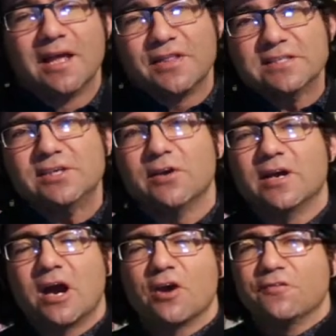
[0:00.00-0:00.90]
This year
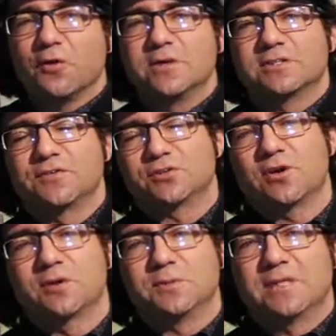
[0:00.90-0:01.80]
our focus of the
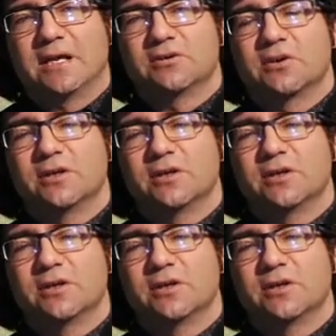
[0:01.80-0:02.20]
Toronto Botanical